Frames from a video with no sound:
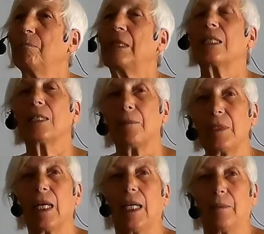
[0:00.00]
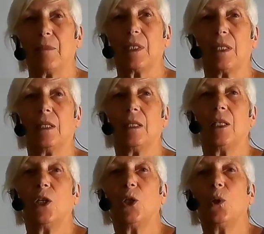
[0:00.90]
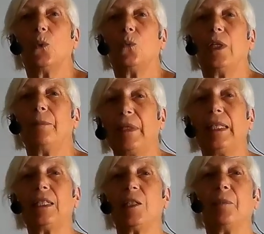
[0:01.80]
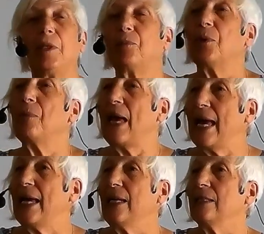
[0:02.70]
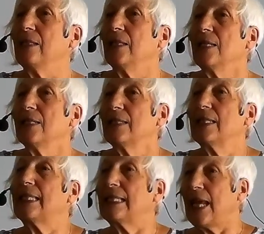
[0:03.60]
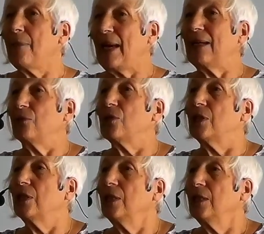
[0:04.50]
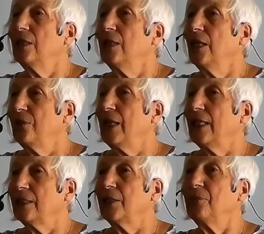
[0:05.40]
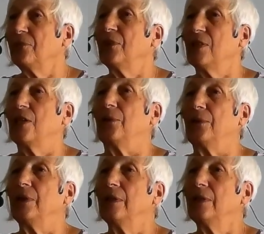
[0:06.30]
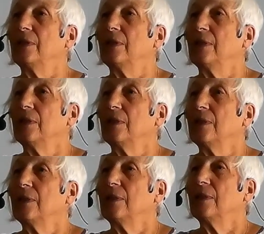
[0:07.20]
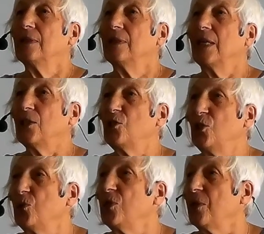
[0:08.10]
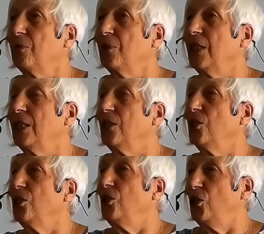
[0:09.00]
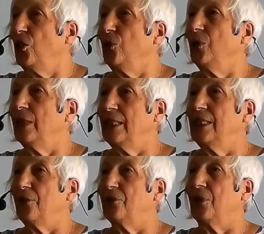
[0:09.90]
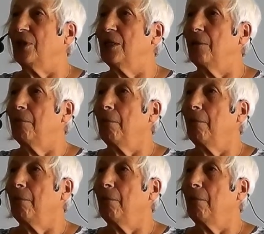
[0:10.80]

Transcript: But sometimes we need to be prepared to step out of that comfort zone and do something new and different.